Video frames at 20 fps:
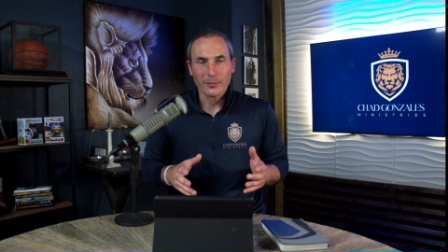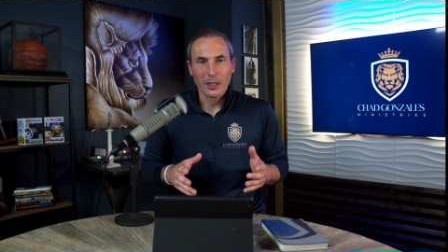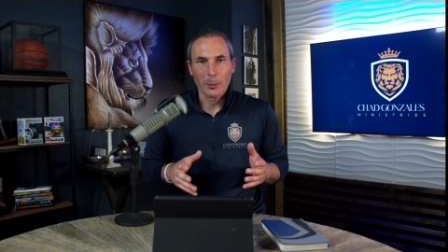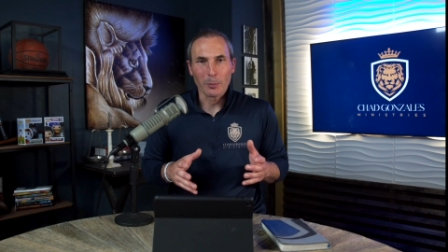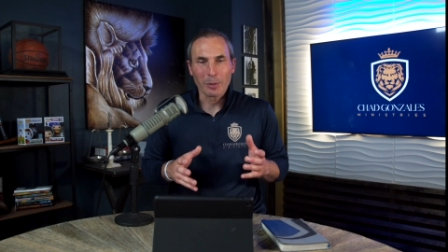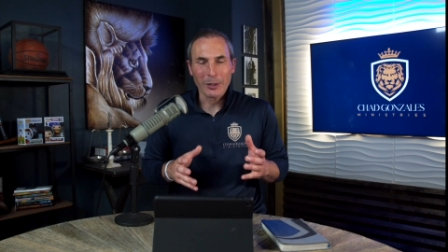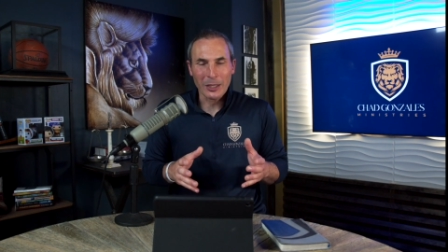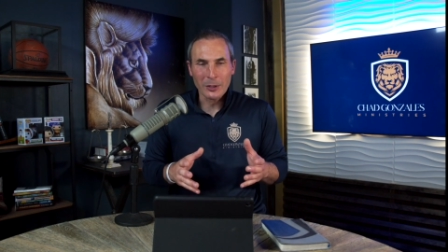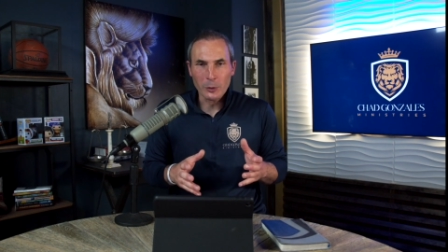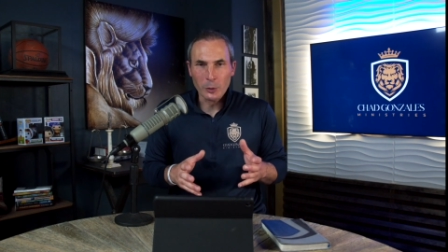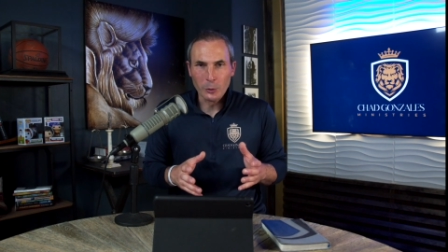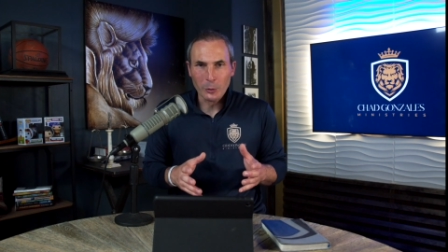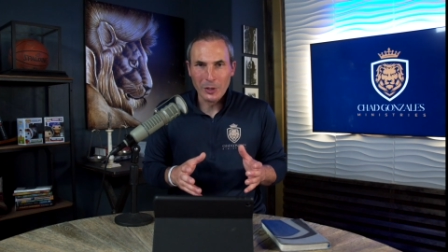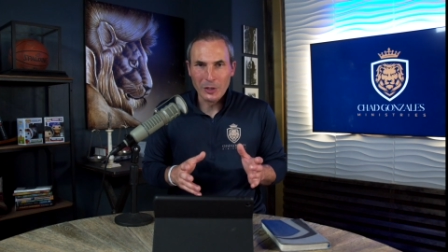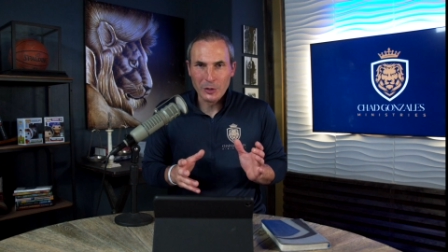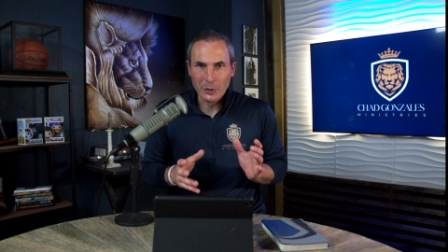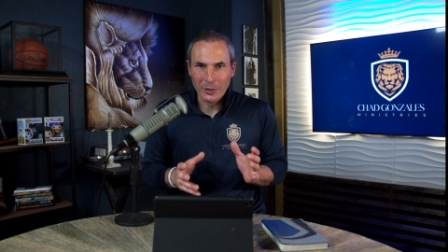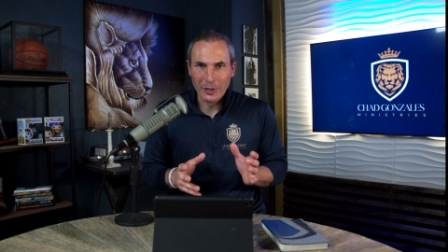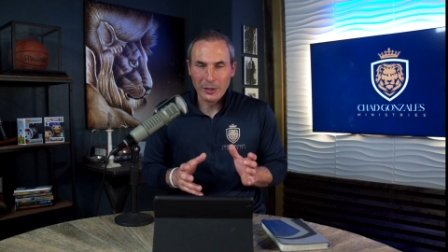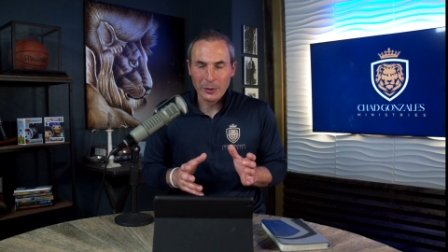a brand new
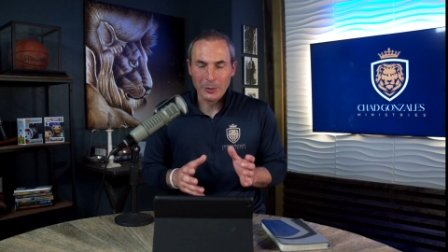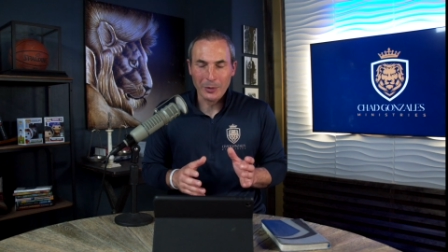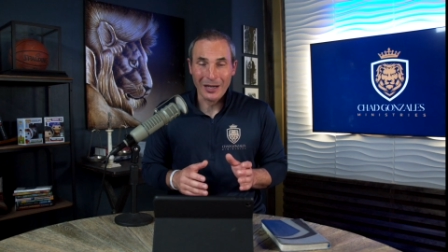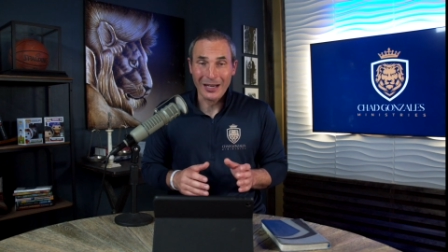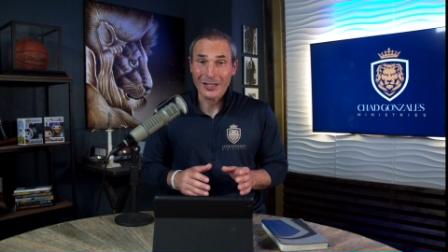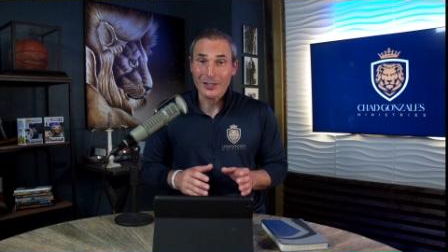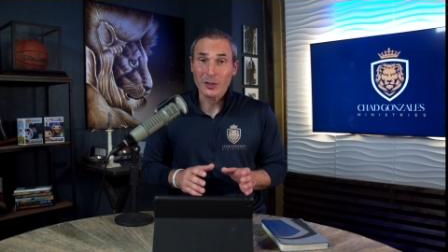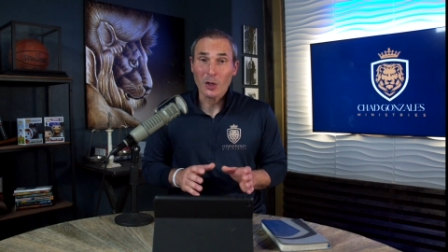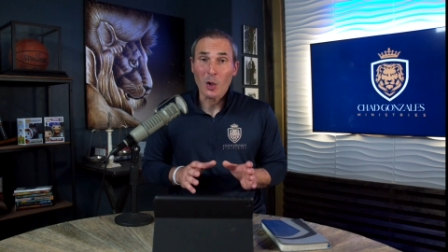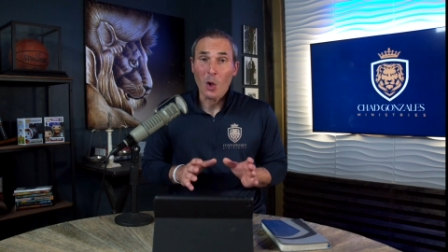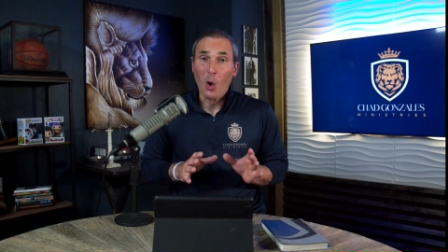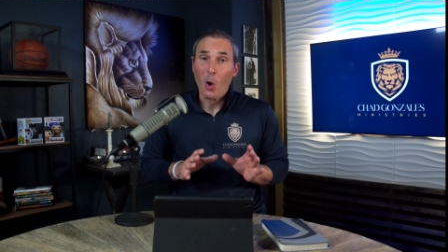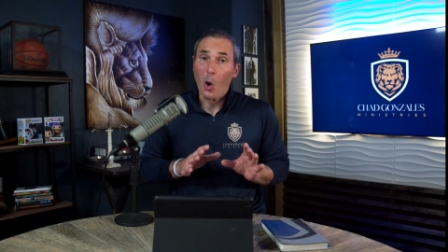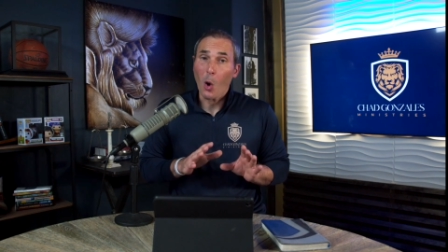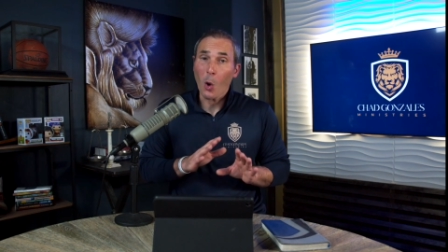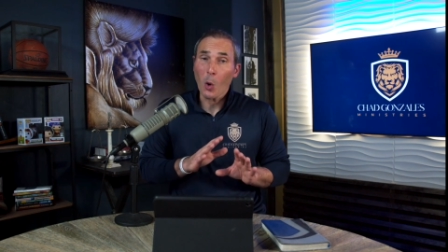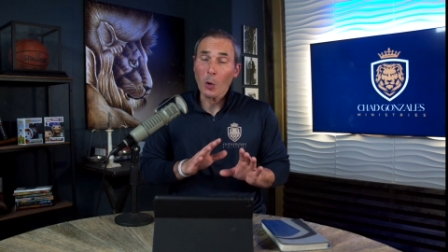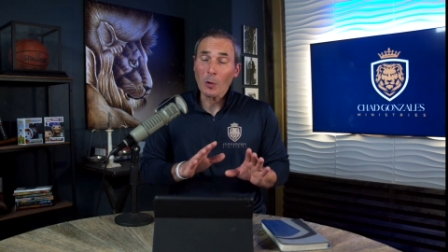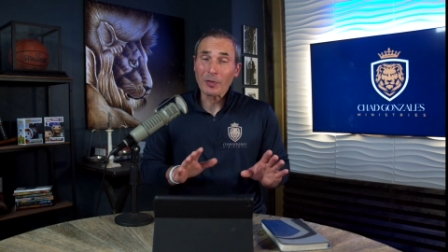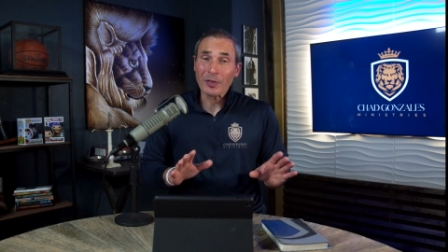creature in Christ.
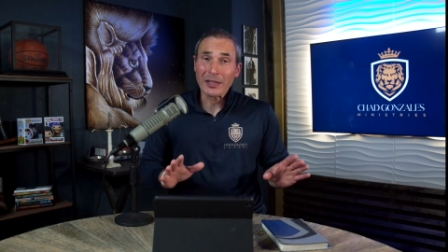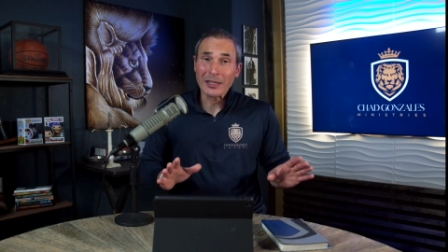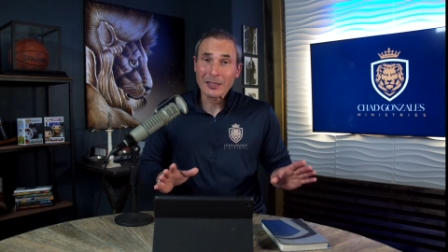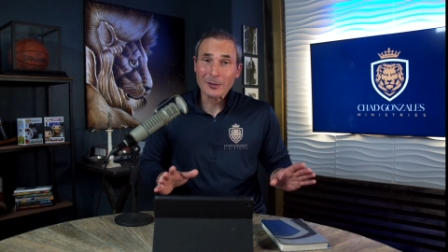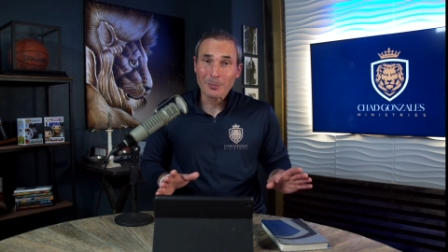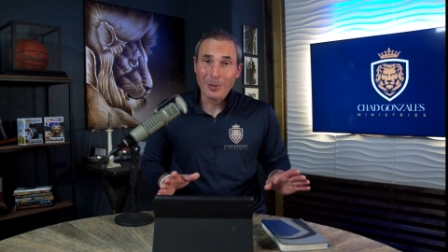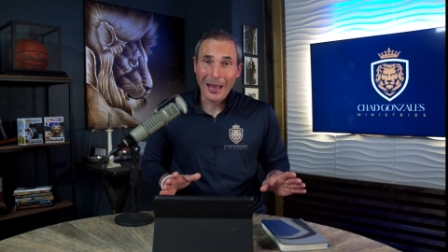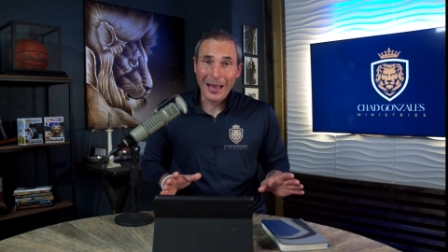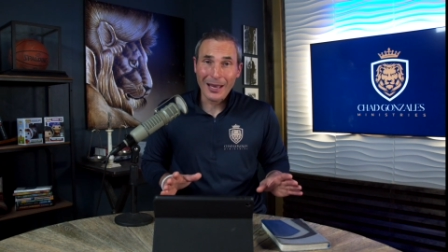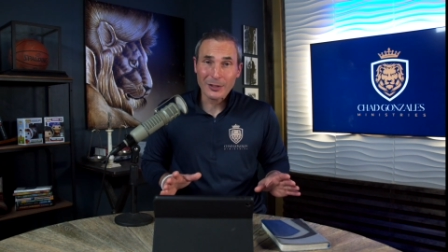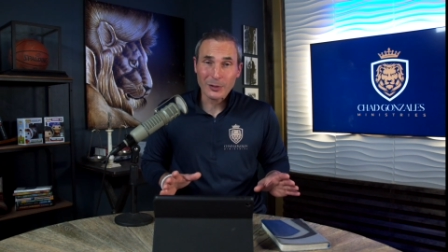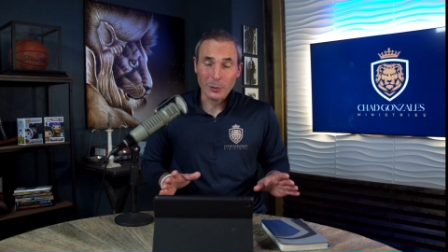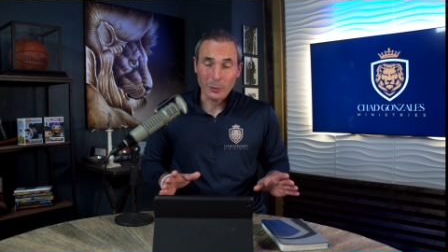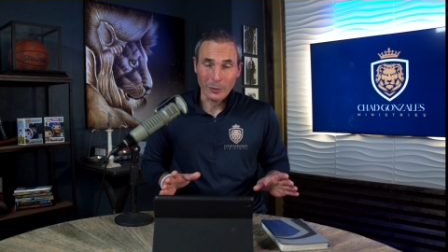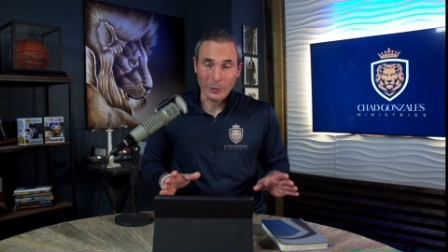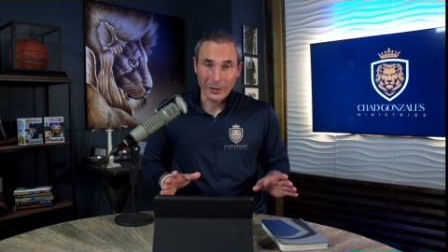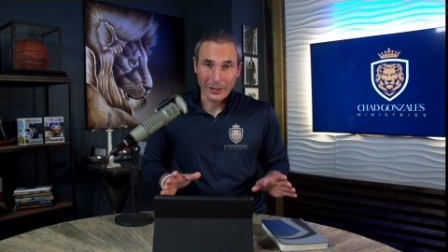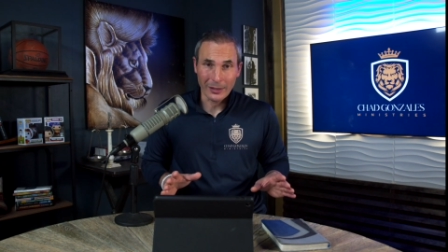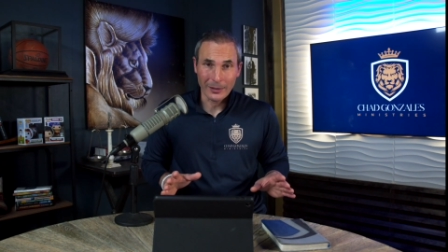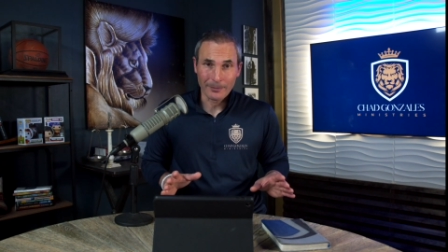Old things passed
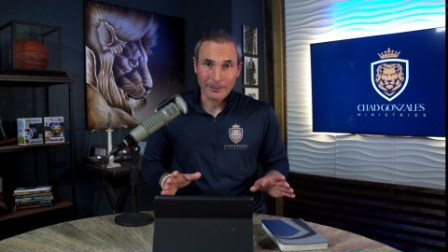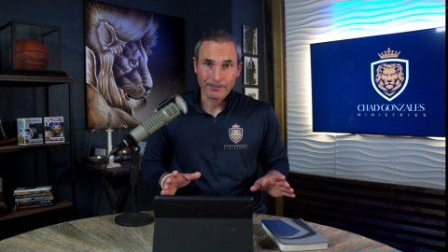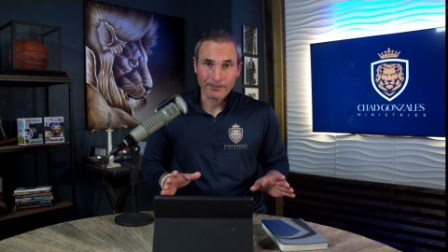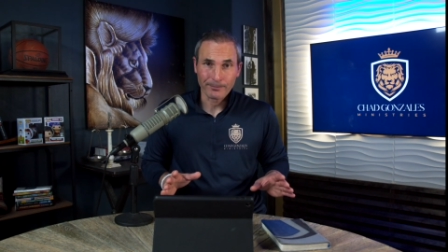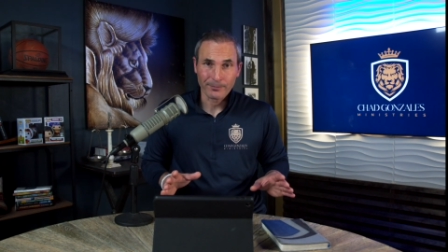away.